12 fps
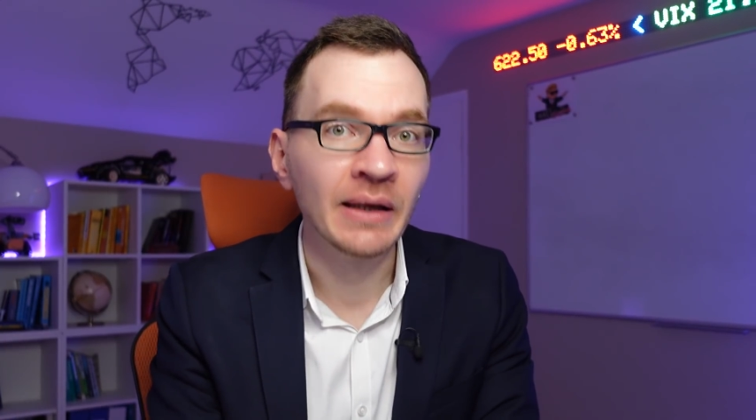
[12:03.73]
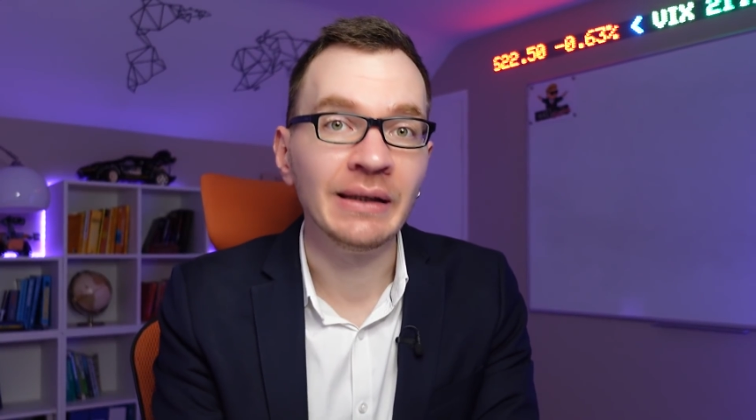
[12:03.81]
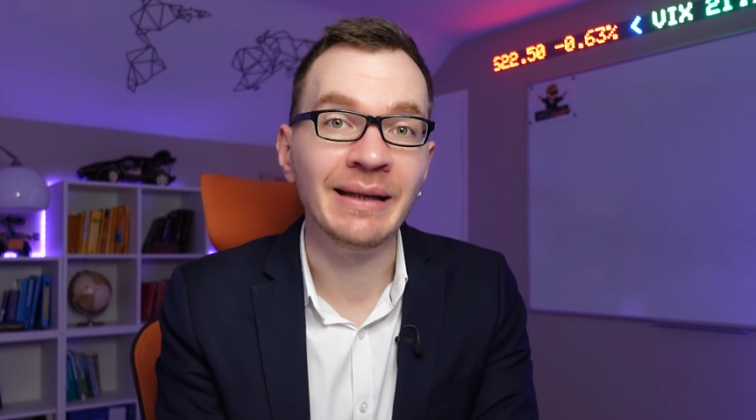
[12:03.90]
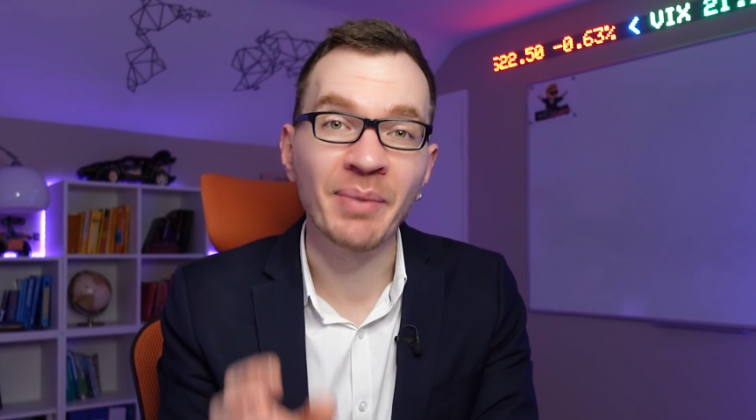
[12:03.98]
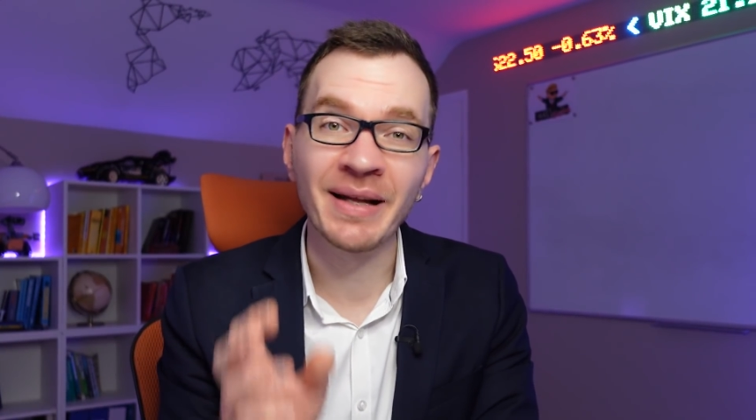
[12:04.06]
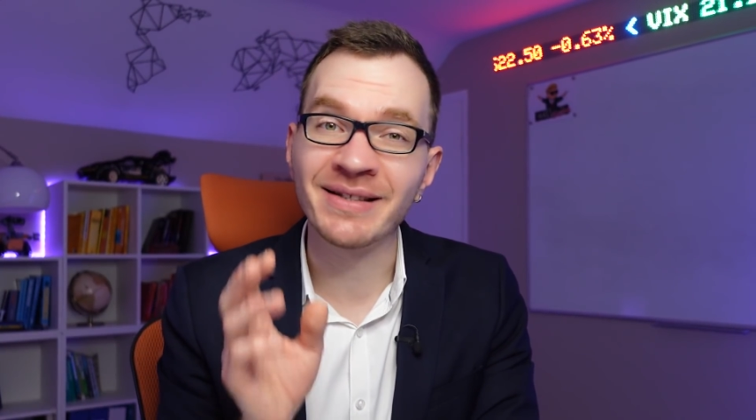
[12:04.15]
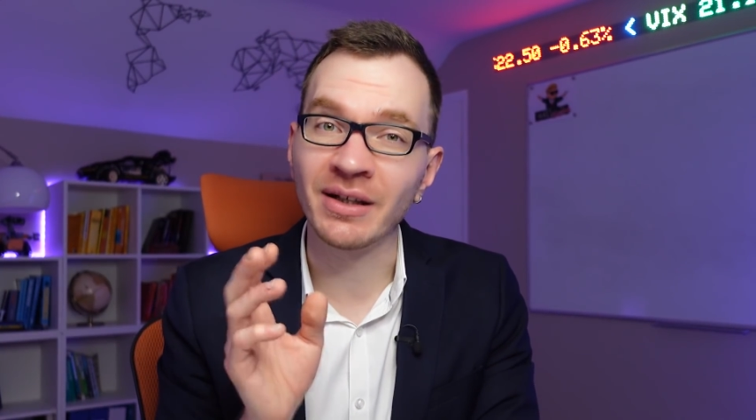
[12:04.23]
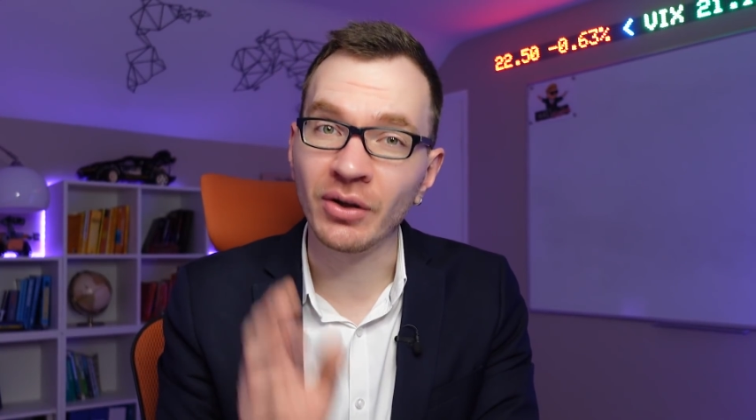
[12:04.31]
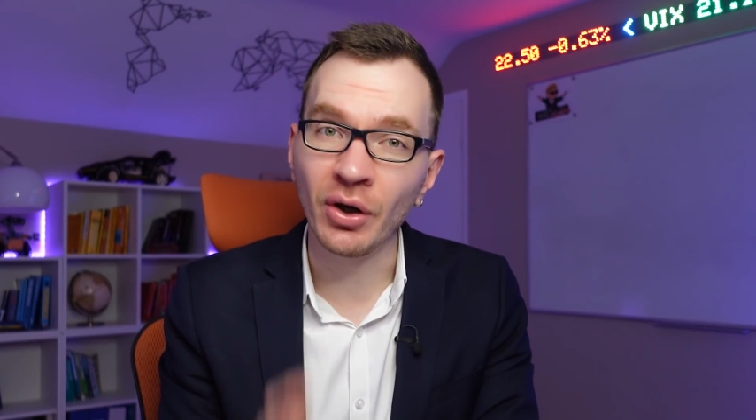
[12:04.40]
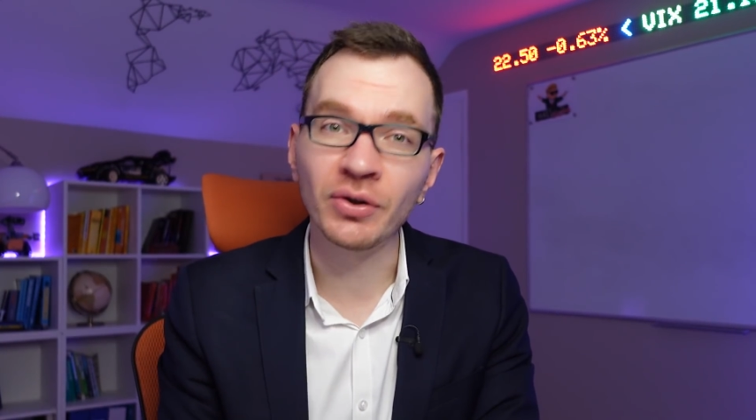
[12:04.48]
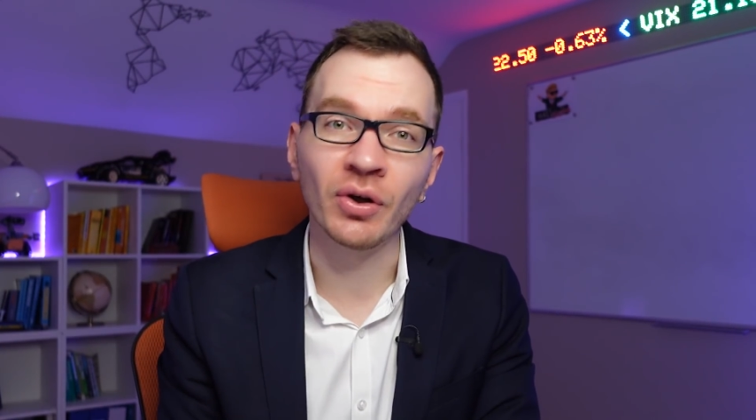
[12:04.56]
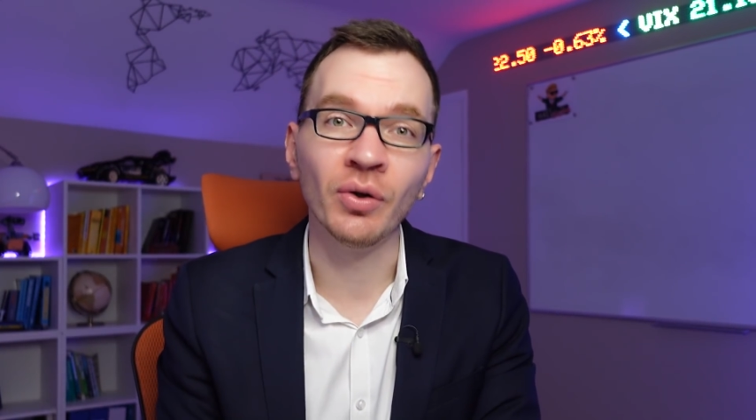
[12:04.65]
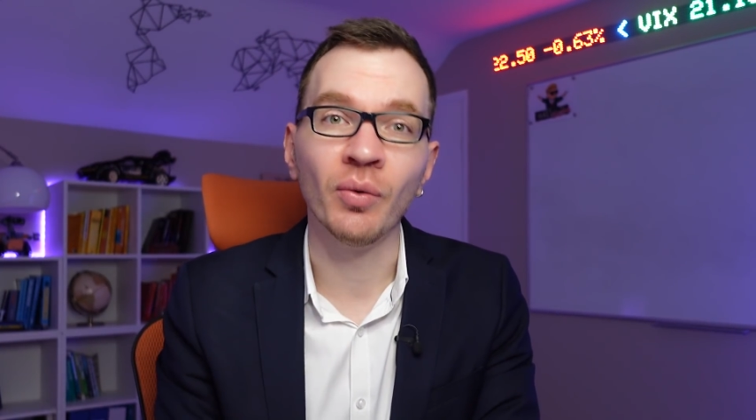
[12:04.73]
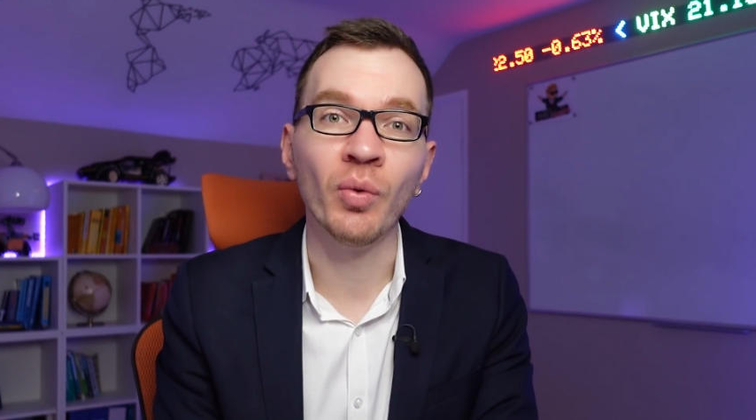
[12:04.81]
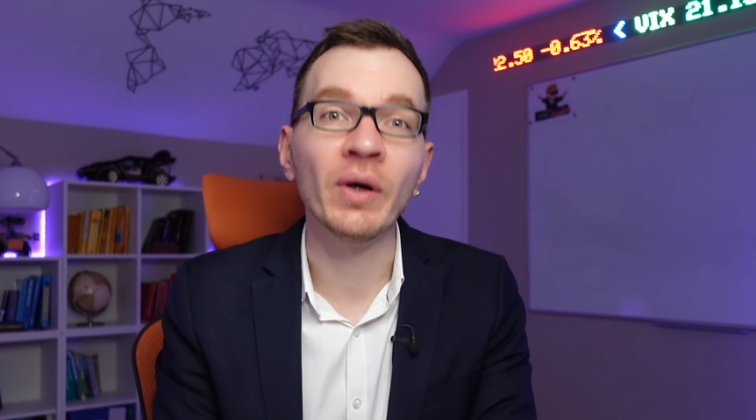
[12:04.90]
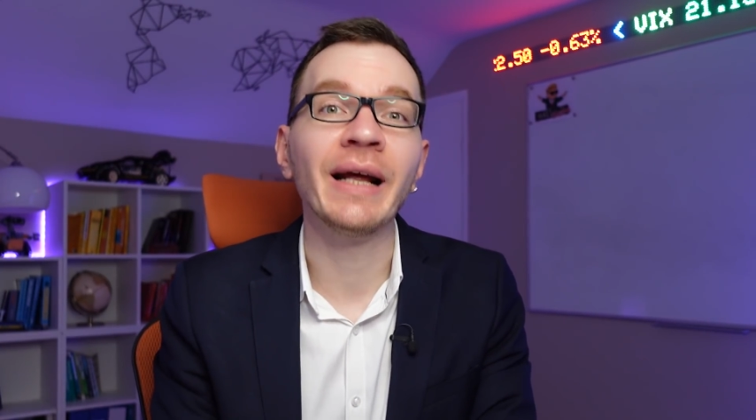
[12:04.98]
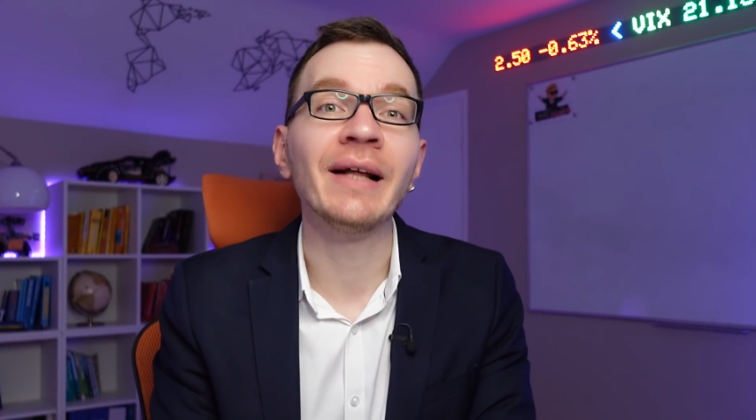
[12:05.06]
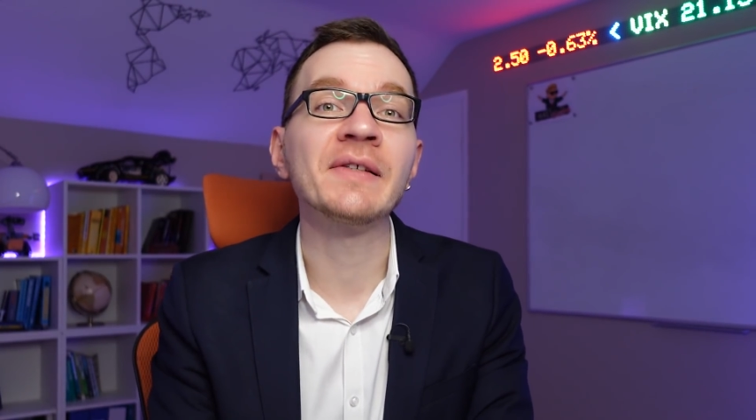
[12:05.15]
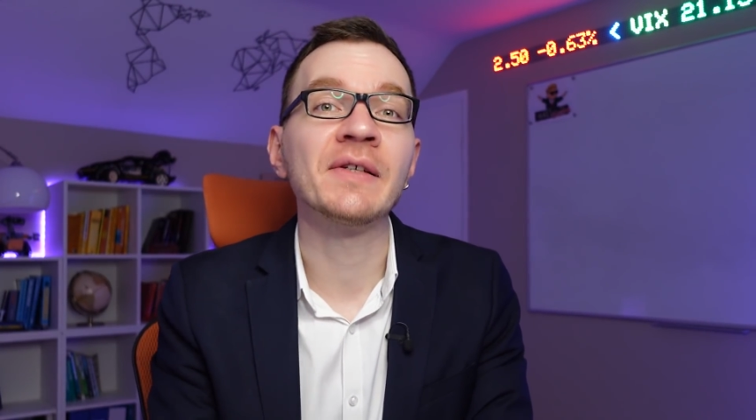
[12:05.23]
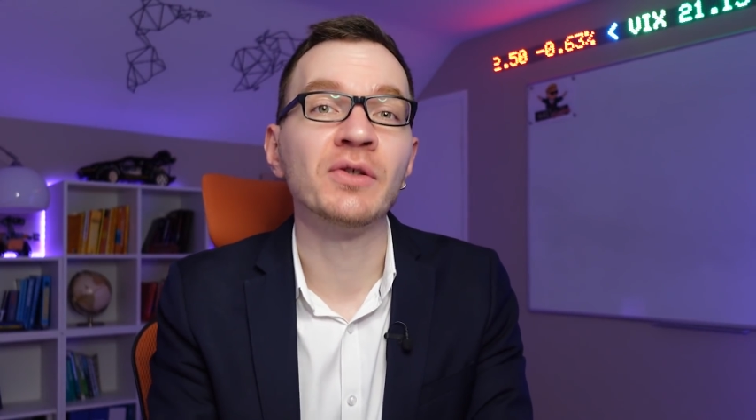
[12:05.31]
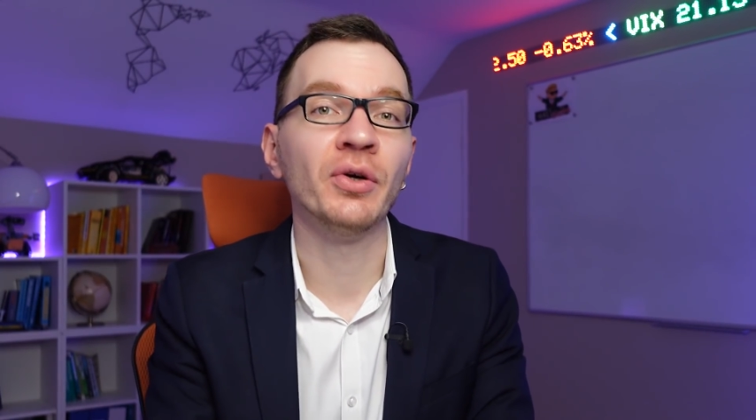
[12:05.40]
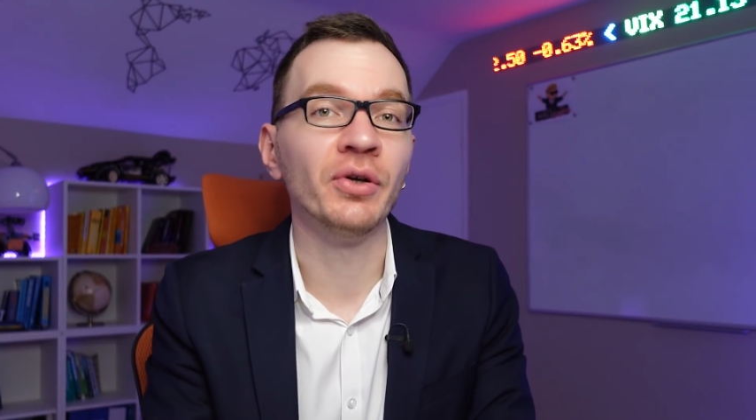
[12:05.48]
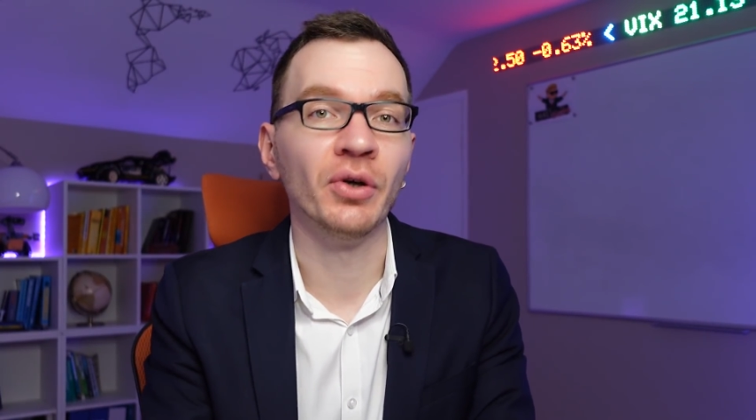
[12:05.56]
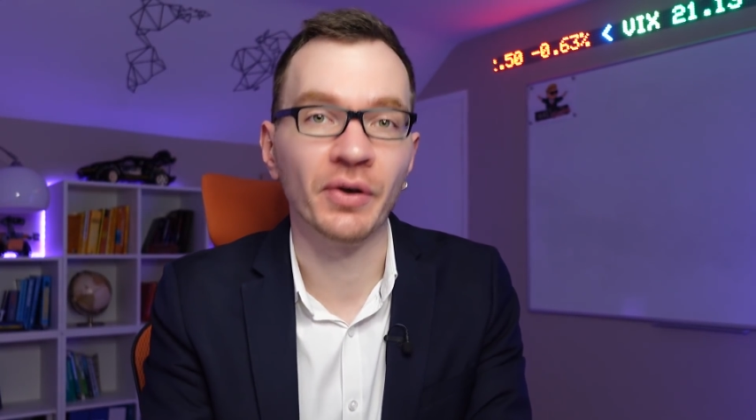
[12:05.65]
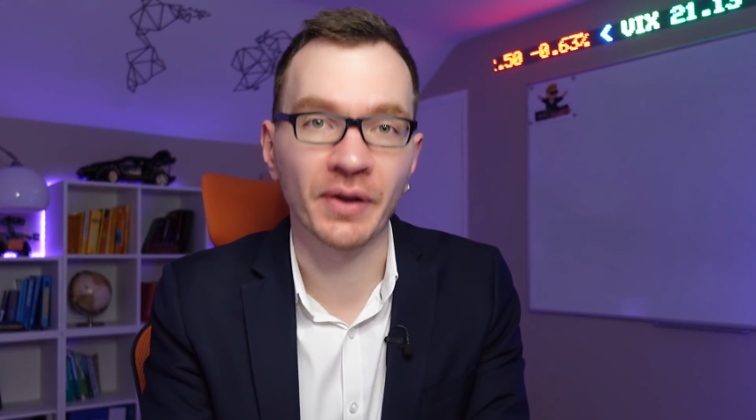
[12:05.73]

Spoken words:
depends a lot on what else is going on